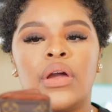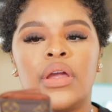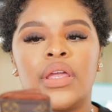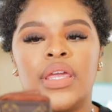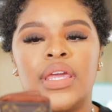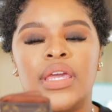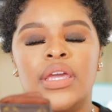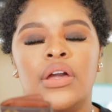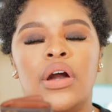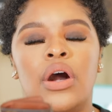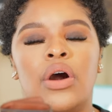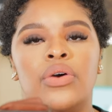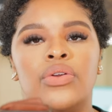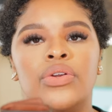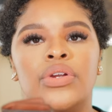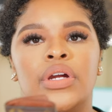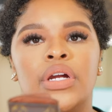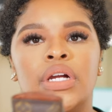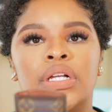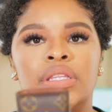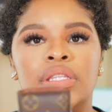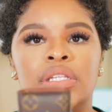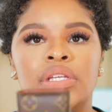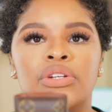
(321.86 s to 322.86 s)
key holder
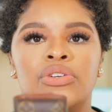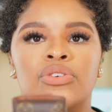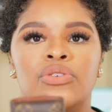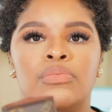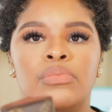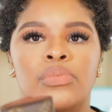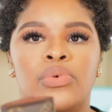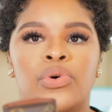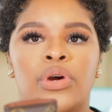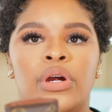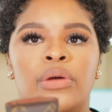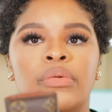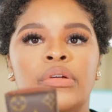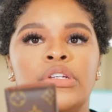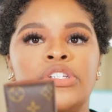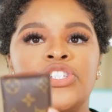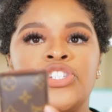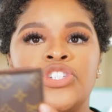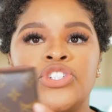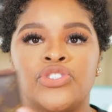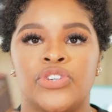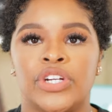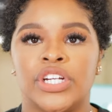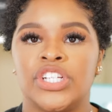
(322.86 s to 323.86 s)
a little more
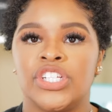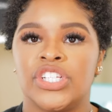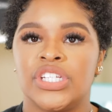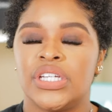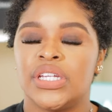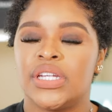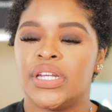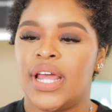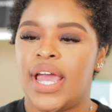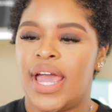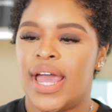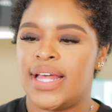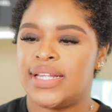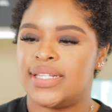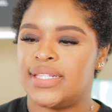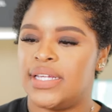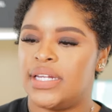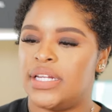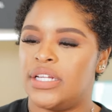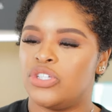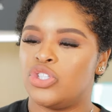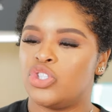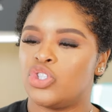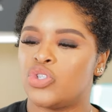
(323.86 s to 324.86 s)
restriction as
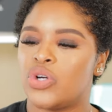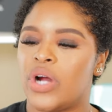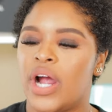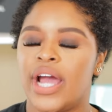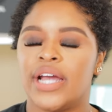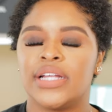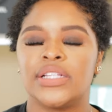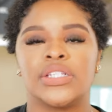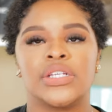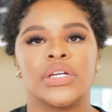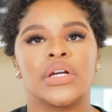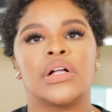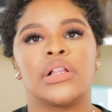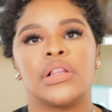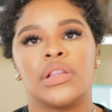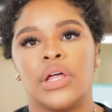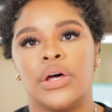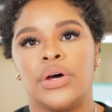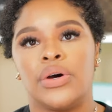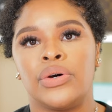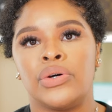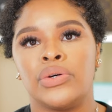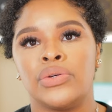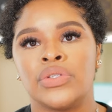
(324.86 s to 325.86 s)
it is trying to
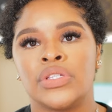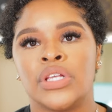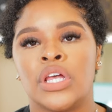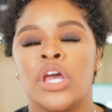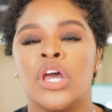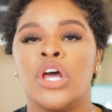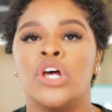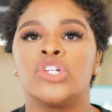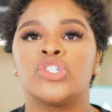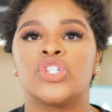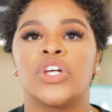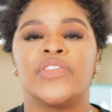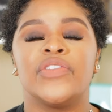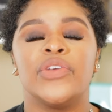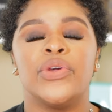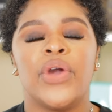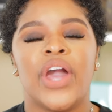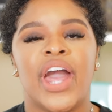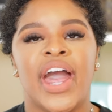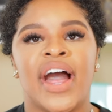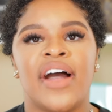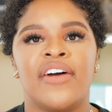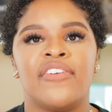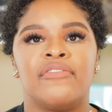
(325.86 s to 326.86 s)
close. So if you
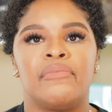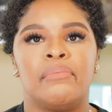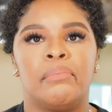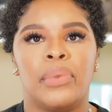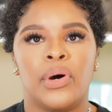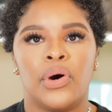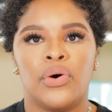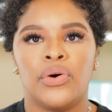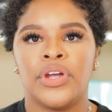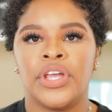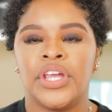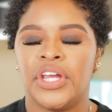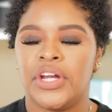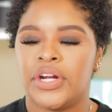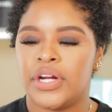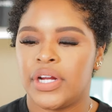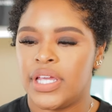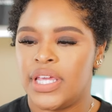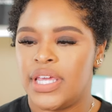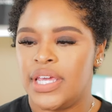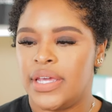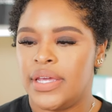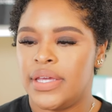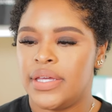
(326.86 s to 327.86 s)
have bulkier
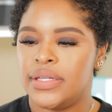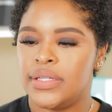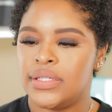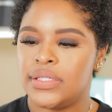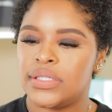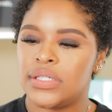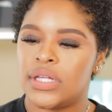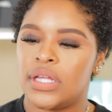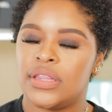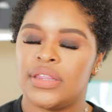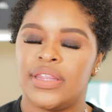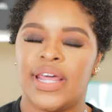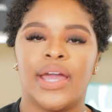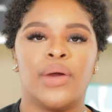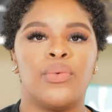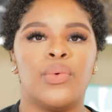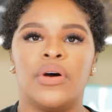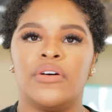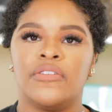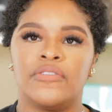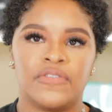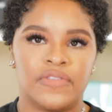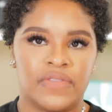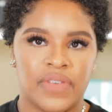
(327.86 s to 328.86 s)
keys, they
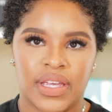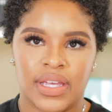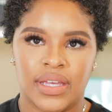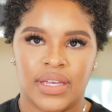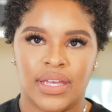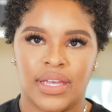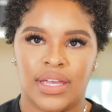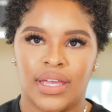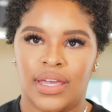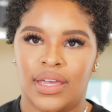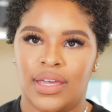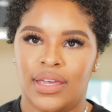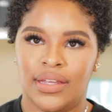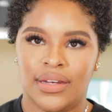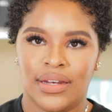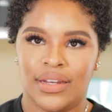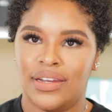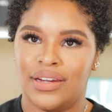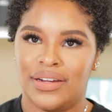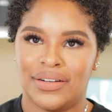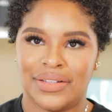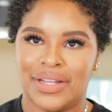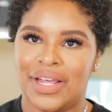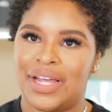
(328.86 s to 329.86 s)
won't fit in
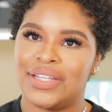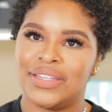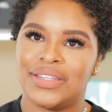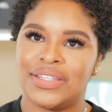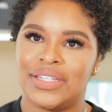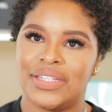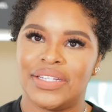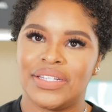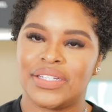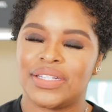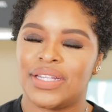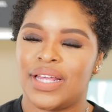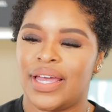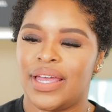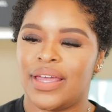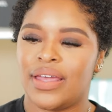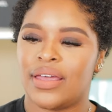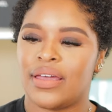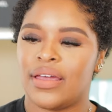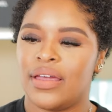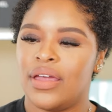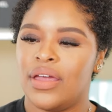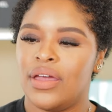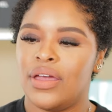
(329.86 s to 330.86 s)
here like this.
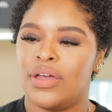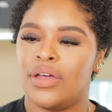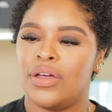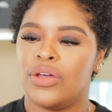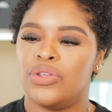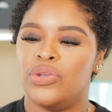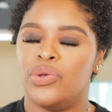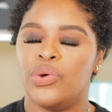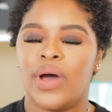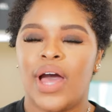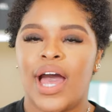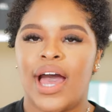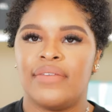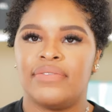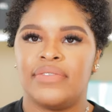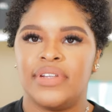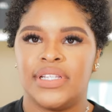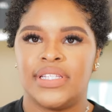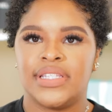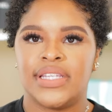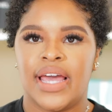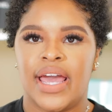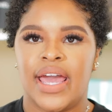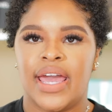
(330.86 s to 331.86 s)
Like, you'll have to
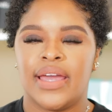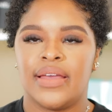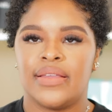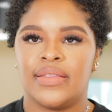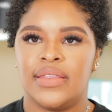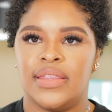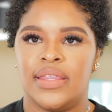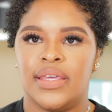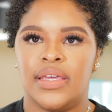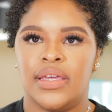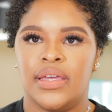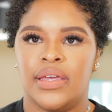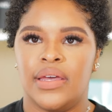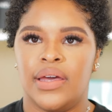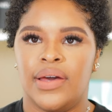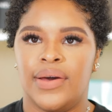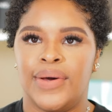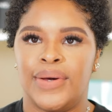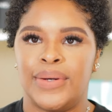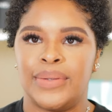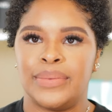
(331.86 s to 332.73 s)
take the